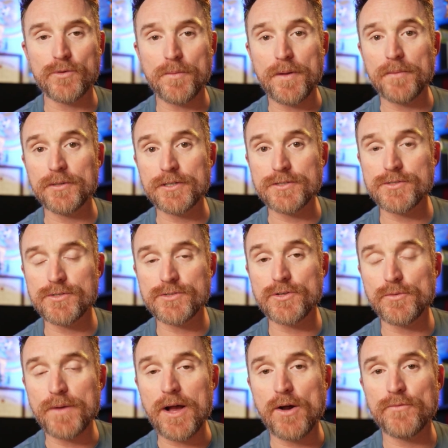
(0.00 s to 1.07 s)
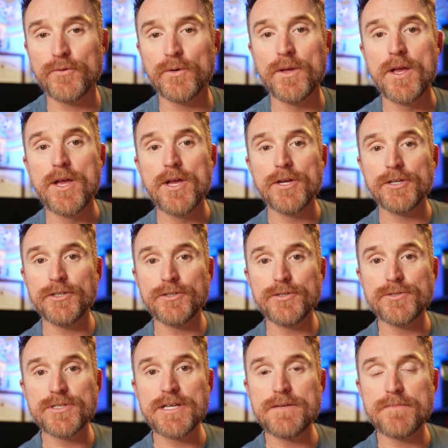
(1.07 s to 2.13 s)
Republicans are so powerful, you
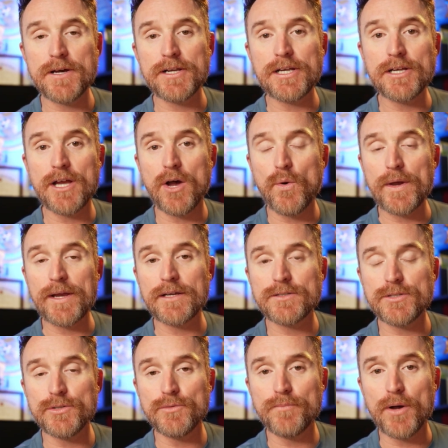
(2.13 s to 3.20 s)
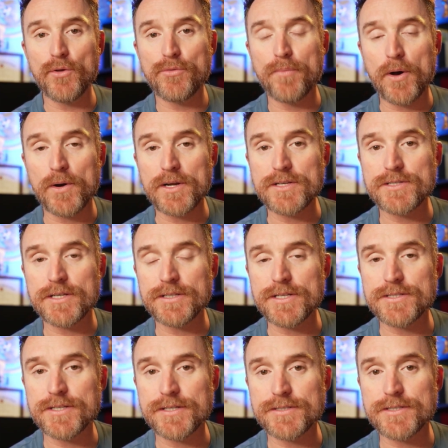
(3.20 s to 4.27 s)
do see money going to both parties in
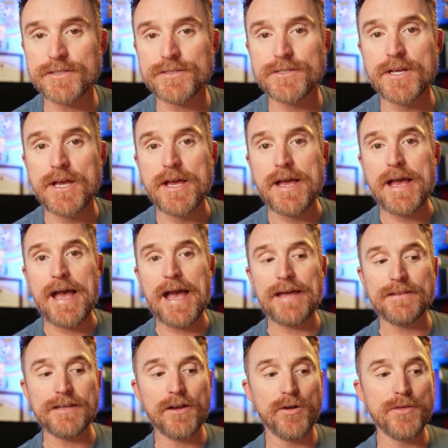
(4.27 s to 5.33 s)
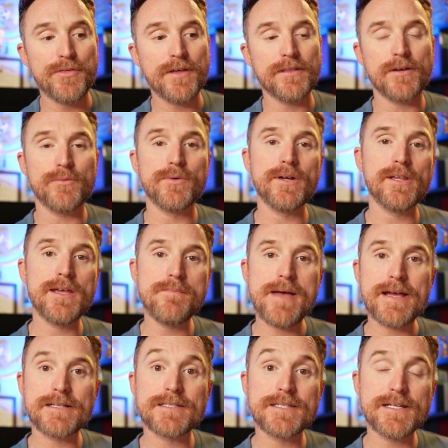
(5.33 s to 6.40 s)
this instance. And the only thing that really
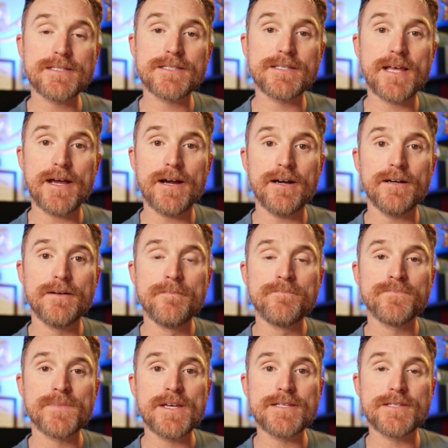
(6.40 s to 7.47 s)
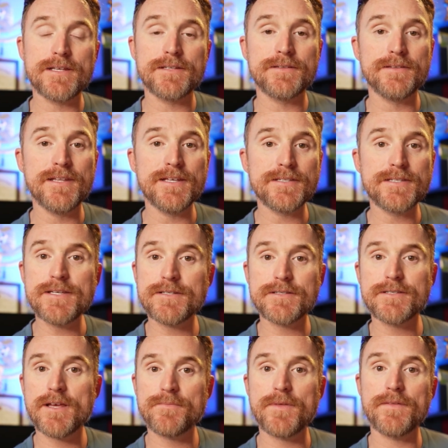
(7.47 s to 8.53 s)
makes sense there is that this
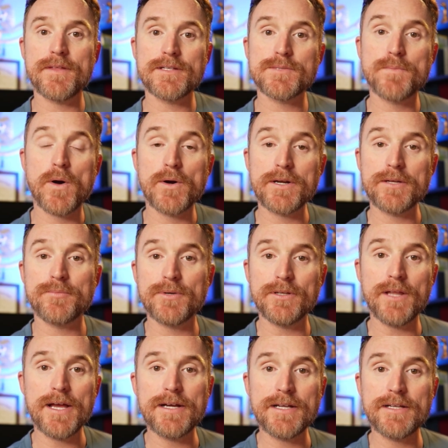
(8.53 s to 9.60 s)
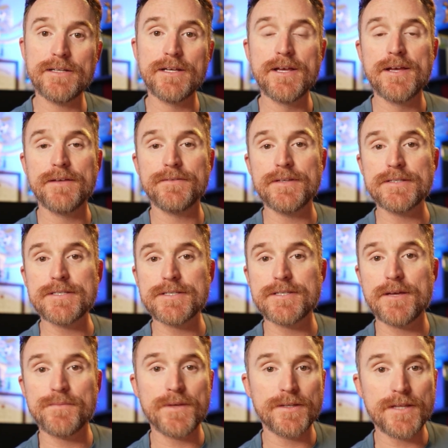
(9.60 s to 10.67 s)
isn't something that's party related. This is
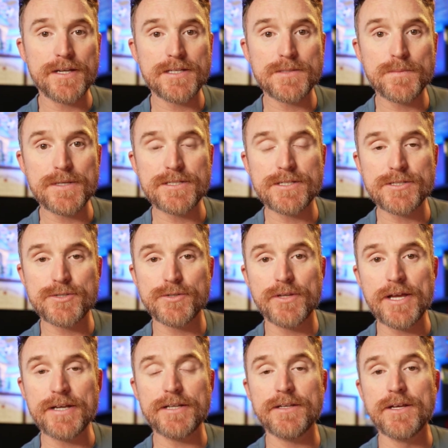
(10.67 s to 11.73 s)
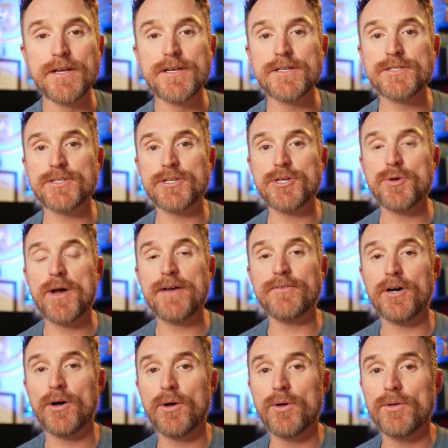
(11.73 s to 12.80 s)
something that is business related. So you have
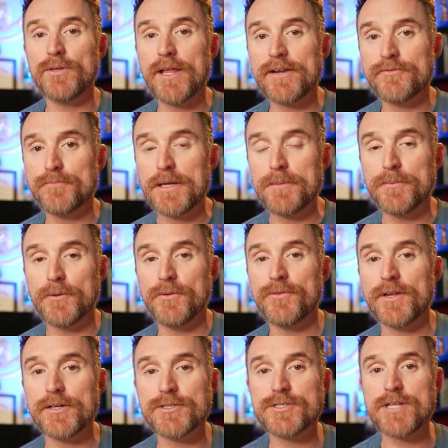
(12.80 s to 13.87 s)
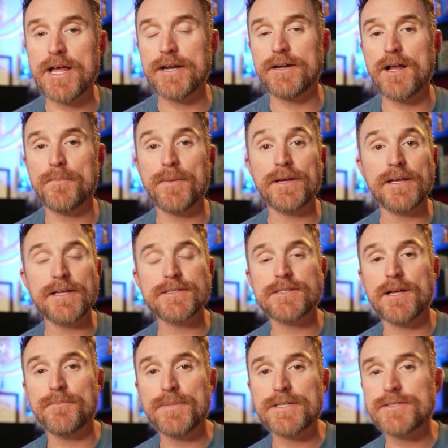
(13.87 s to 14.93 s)
a whole lot of people that are standing up
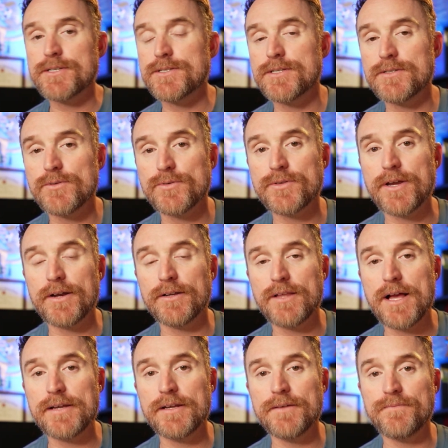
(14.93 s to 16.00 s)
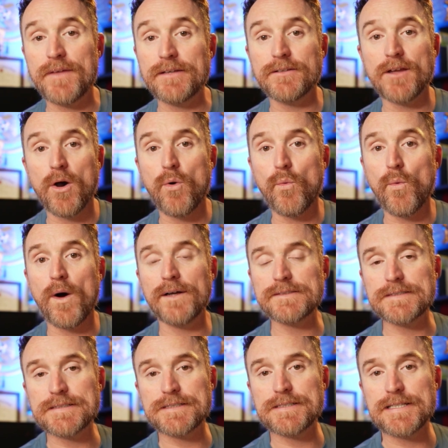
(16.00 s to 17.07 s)
against a business in North Carolina. They don't
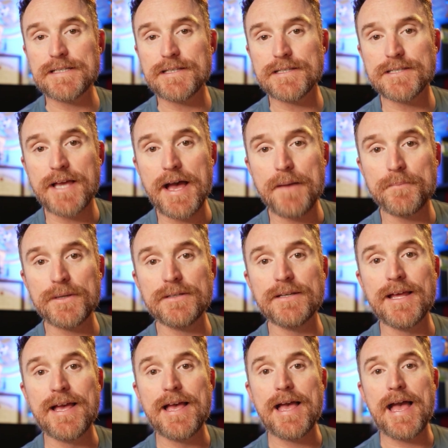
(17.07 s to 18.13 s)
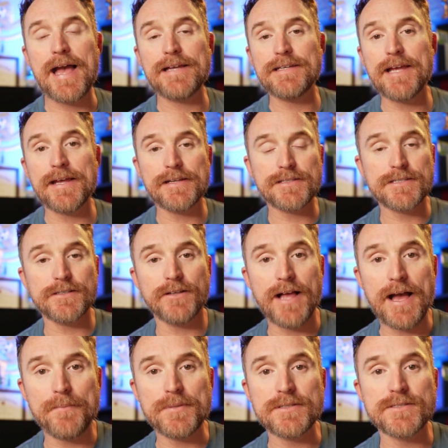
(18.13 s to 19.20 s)
want to see this happen, and yet it still
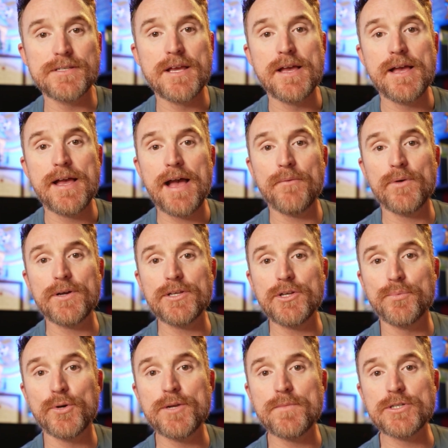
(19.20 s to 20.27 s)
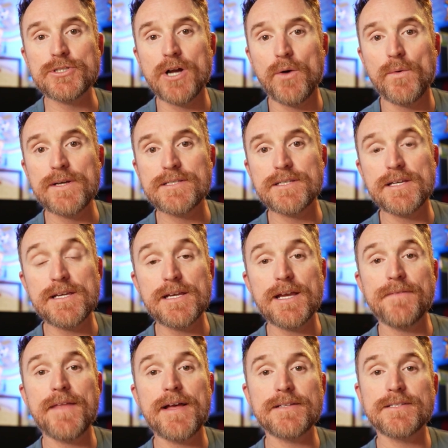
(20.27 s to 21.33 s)
happens. And what you pretty much always
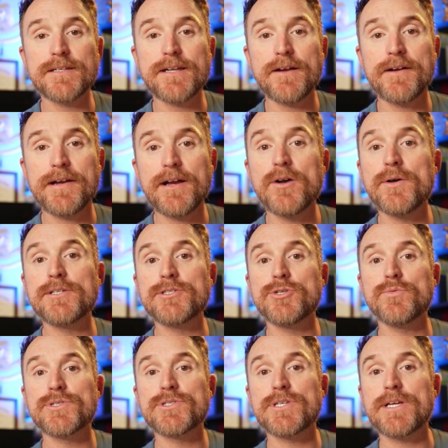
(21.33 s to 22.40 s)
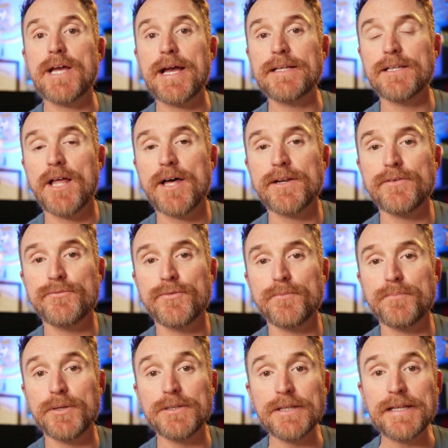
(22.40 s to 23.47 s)
see in that scenario is you will see a lot of
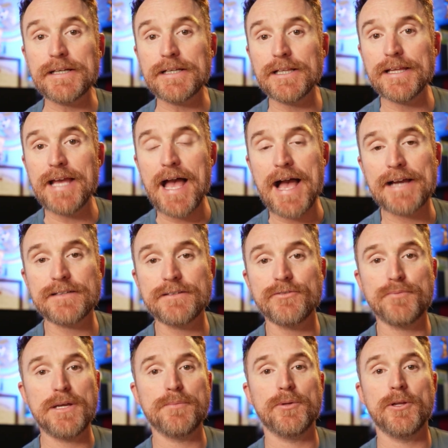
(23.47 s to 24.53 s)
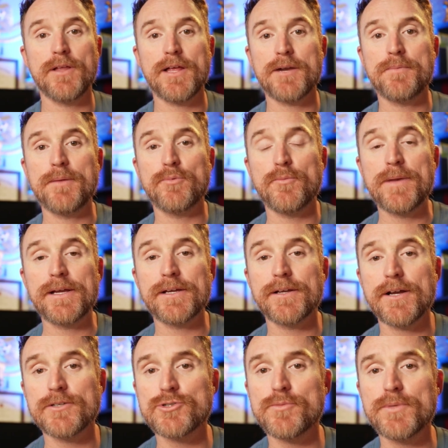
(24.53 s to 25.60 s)
politically active people, a lot of people making
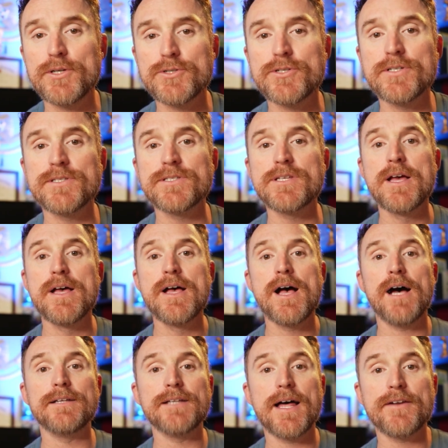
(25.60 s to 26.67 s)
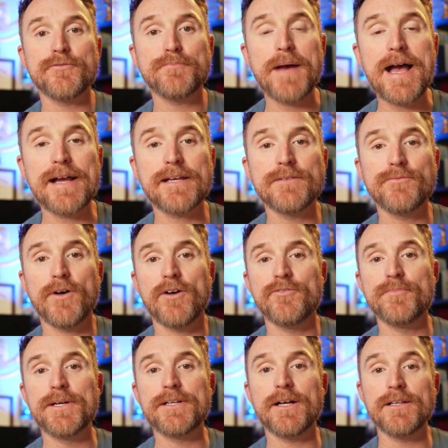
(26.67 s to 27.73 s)
contributions, a lot of PAC
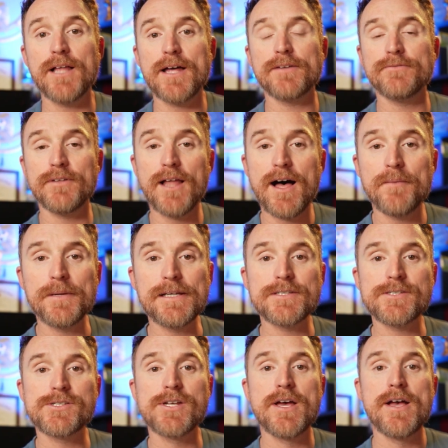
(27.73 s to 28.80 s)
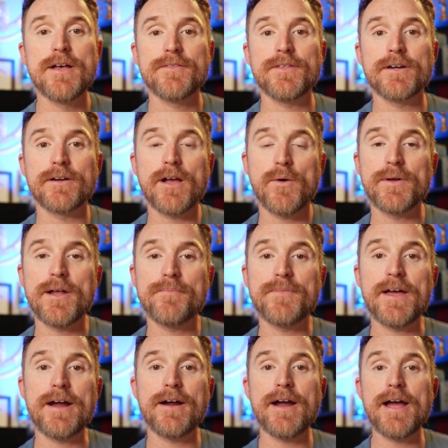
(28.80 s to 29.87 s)
involvement, a lot of lobbyists that are going up
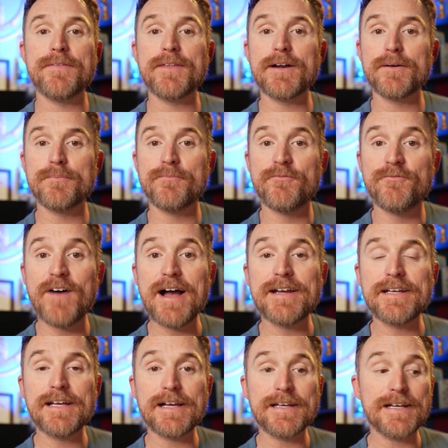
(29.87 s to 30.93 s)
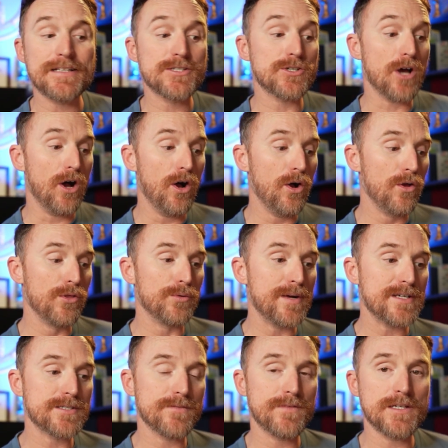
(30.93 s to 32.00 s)
there, and they're fighting against all the
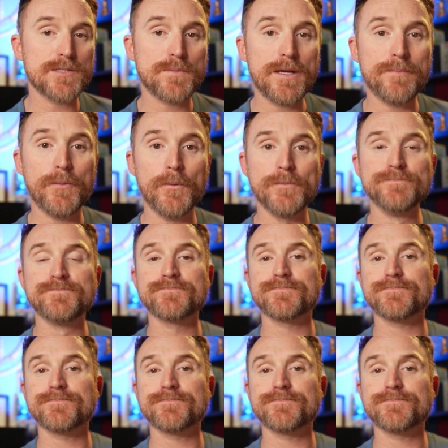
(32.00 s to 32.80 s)
rest of these people.